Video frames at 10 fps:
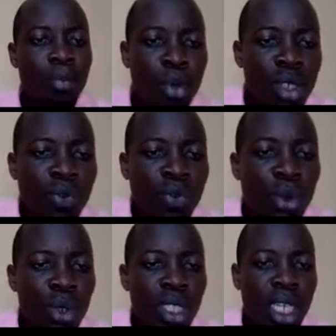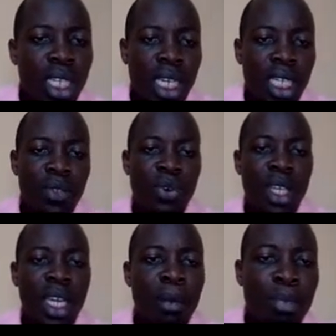Put full status
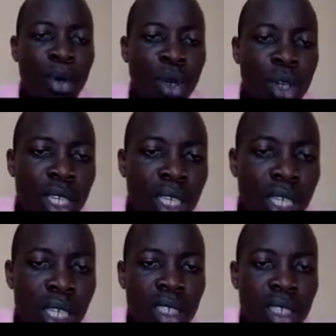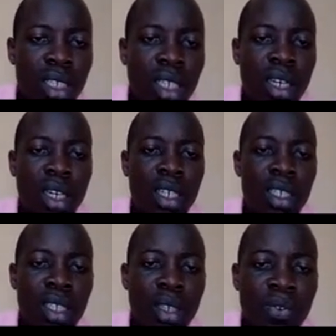for the employee
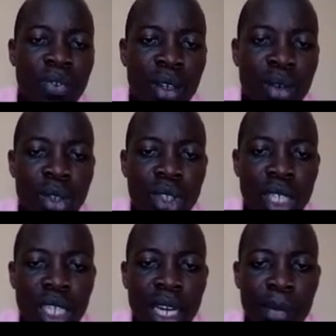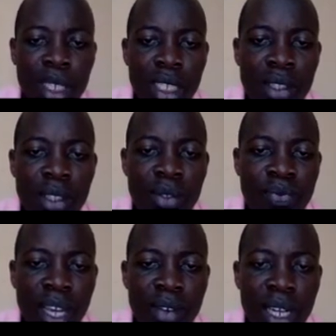if the gross income
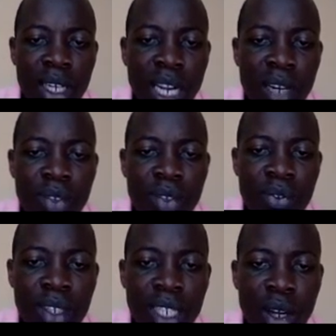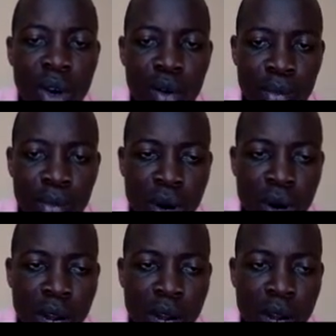is 550 or
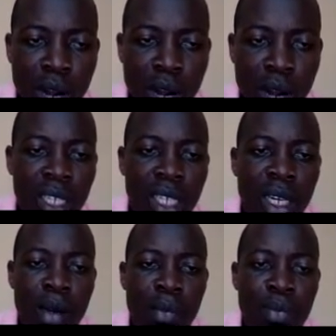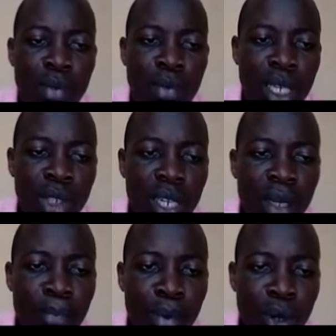more.
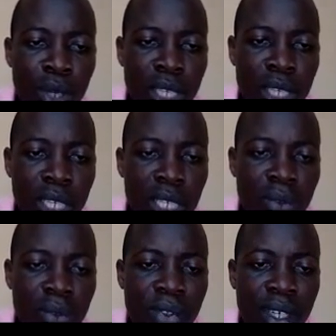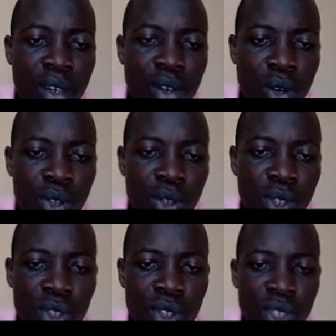Probation employee if the
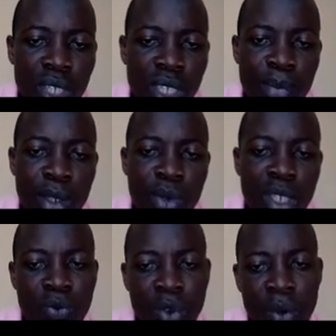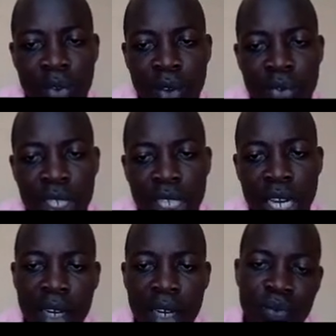gross is between
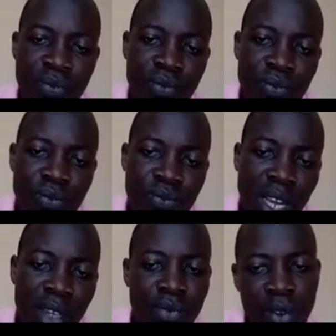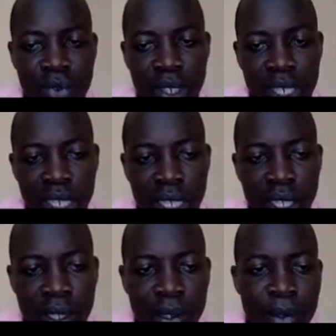450 and 550.